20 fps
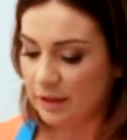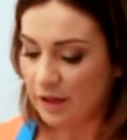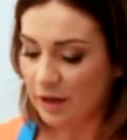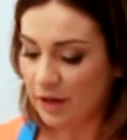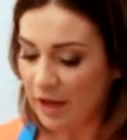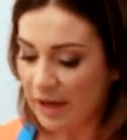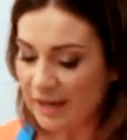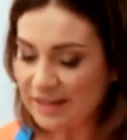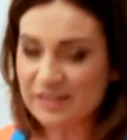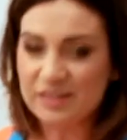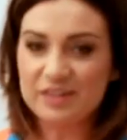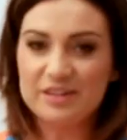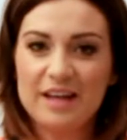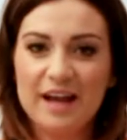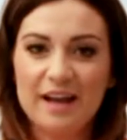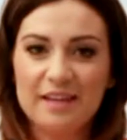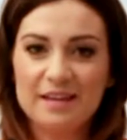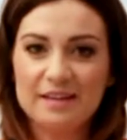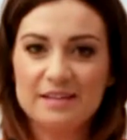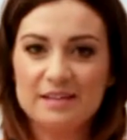Okay, so
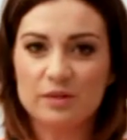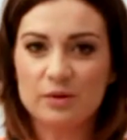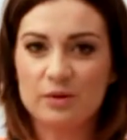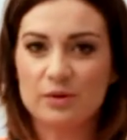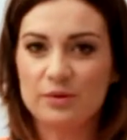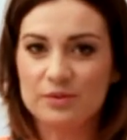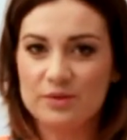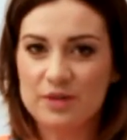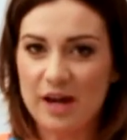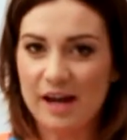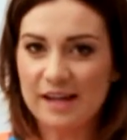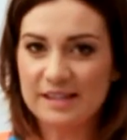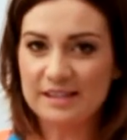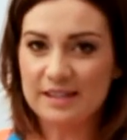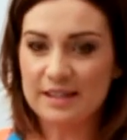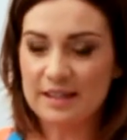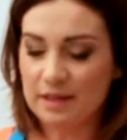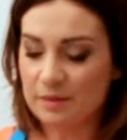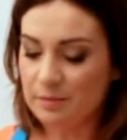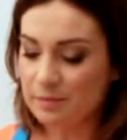now that's all
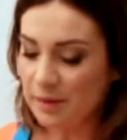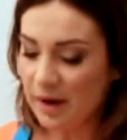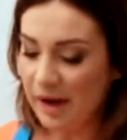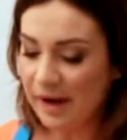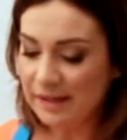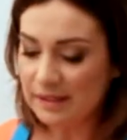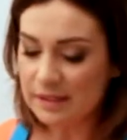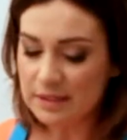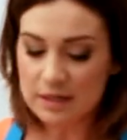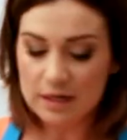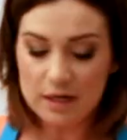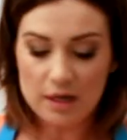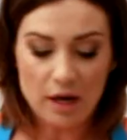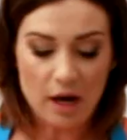nicely combined,